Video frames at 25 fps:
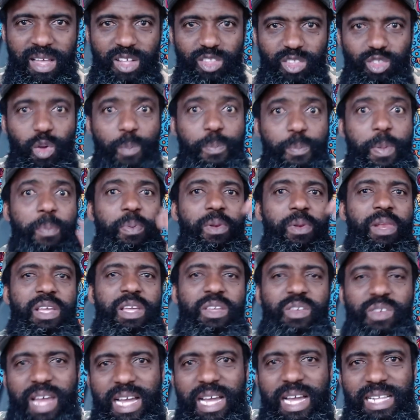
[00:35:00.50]
to people in
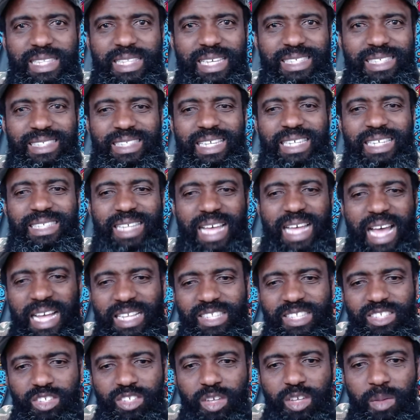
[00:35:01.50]
the United States
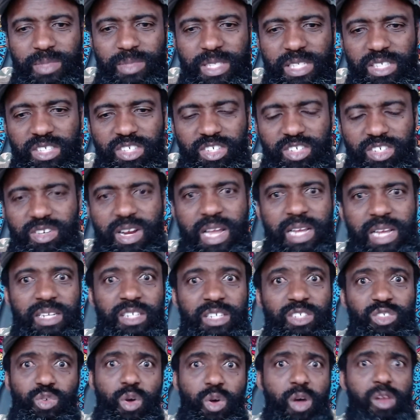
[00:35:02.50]
as something
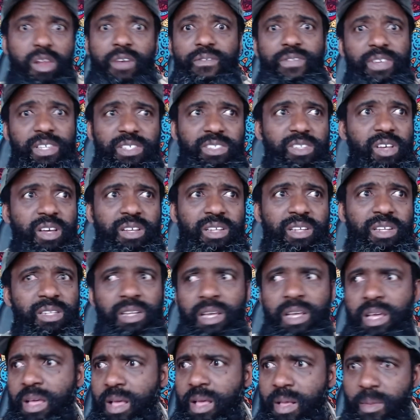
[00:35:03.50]
trending. So all of a
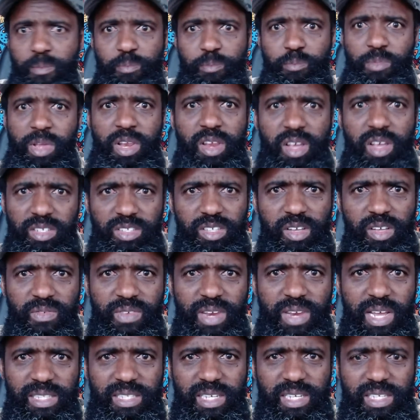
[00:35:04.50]
sudden, millions of
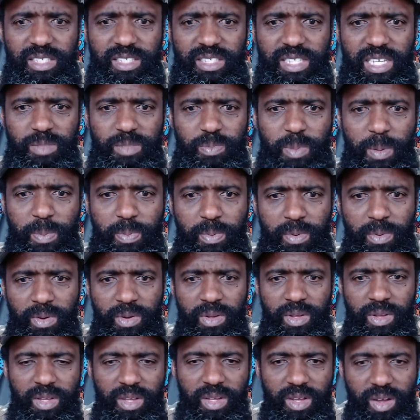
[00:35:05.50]
United States
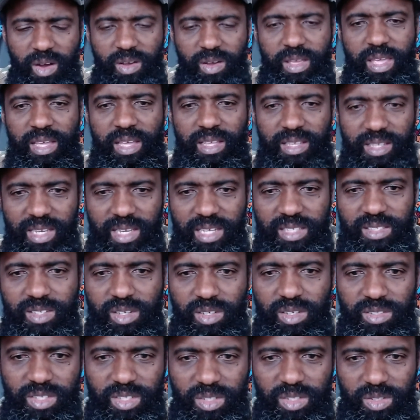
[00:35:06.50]
people. Okay, let's
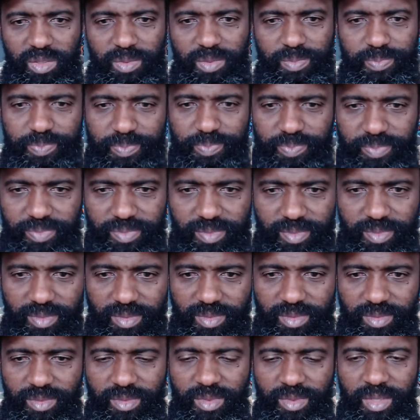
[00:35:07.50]
continue.
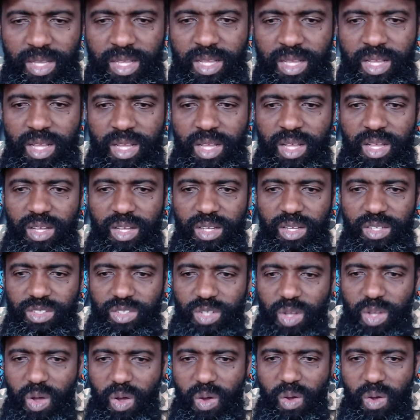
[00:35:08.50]

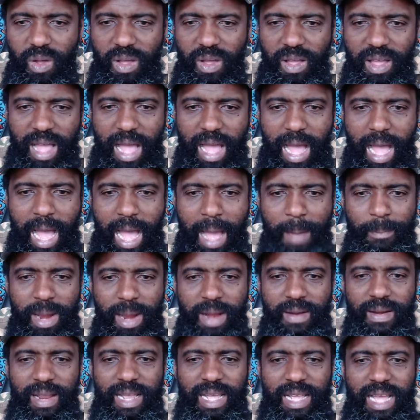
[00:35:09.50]
So
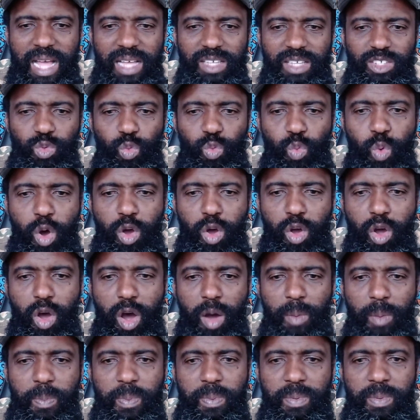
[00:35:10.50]
Americans woke
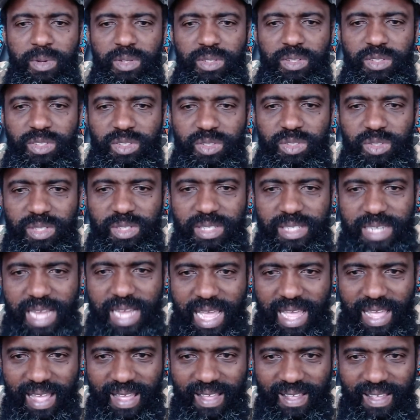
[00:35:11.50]
up
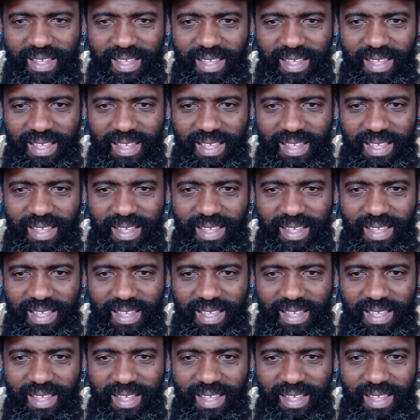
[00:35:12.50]
today